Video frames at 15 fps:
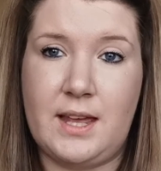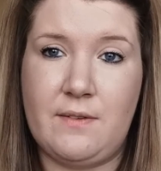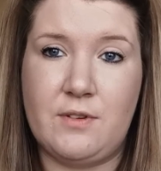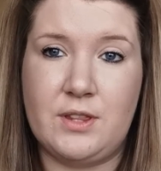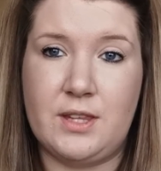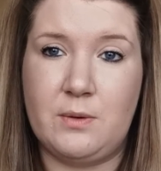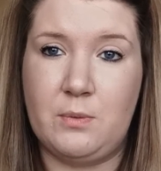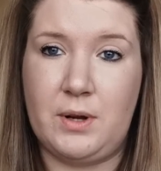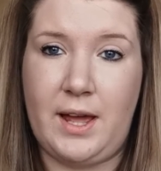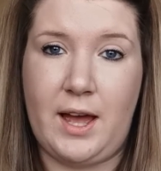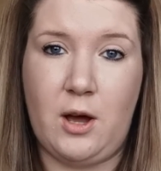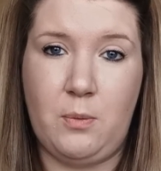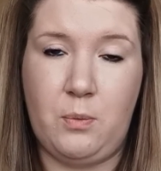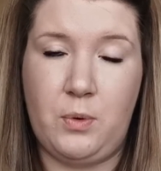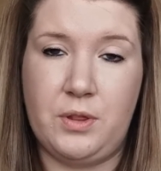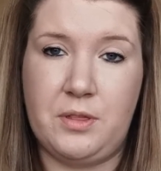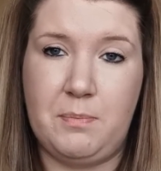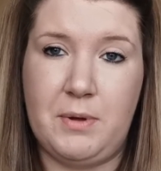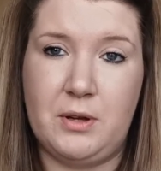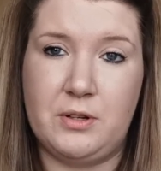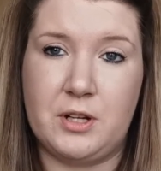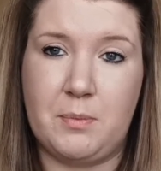Everything will help with
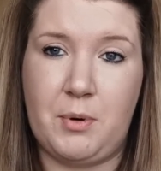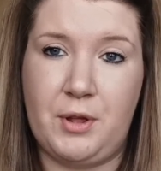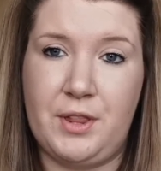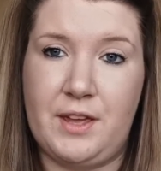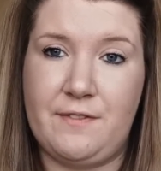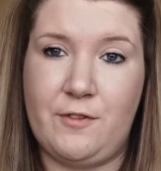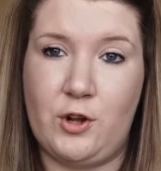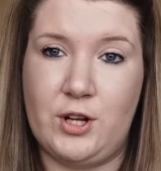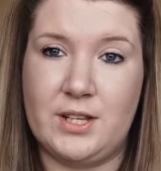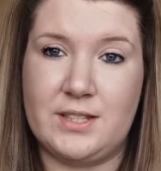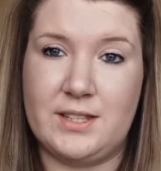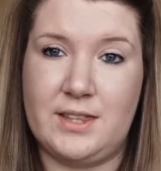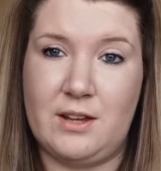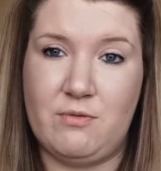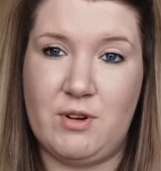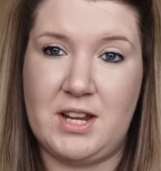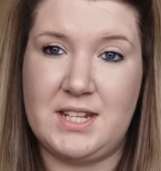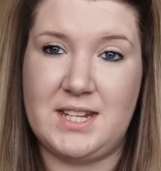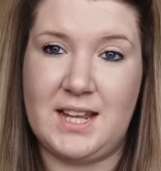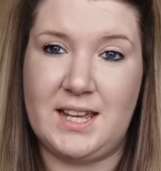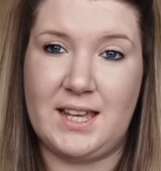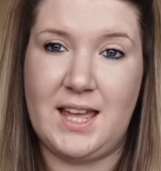building upon their phonics and their
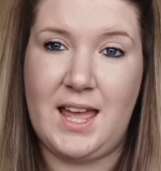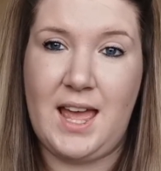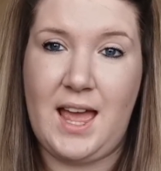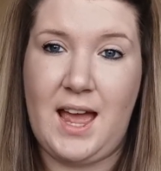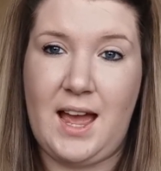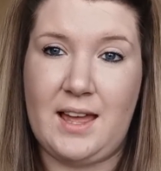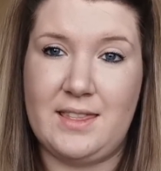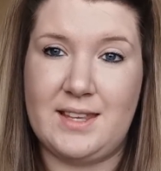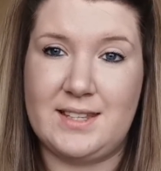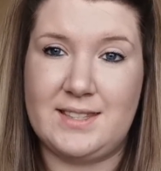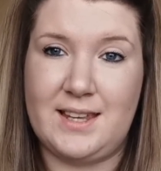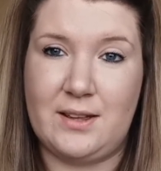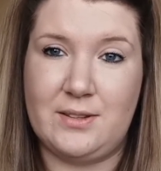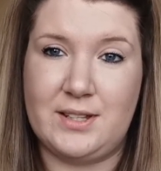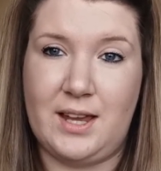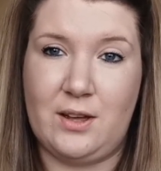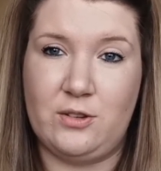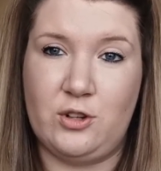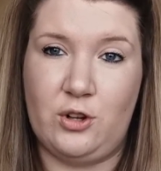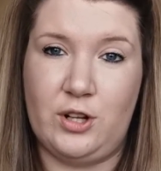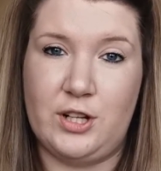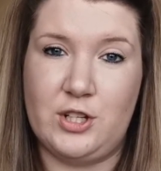reading and their sounding out
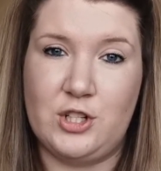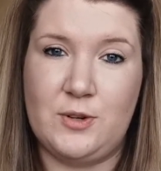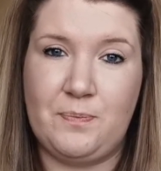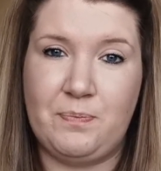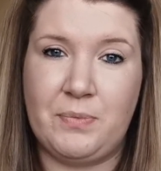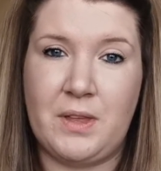knowledge.